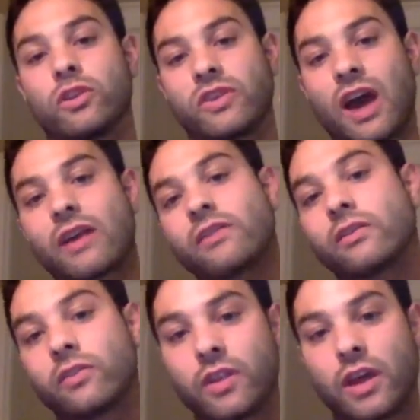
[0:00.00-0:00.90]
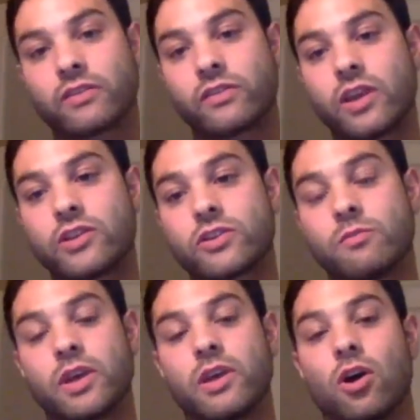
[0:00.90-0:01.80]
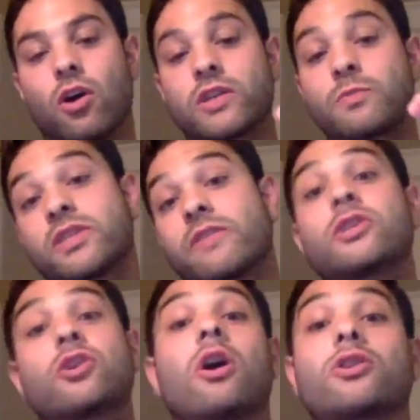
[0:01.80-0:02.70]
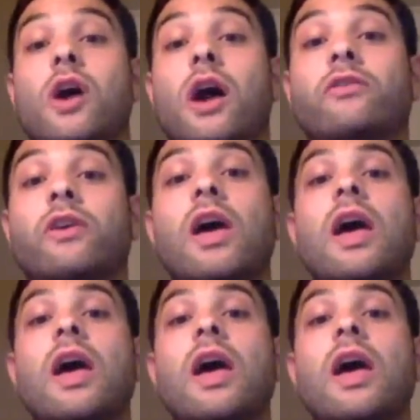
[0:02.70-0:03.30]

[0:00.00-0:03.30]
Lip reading: And tactics in that stage, to me, are specific talk tracks.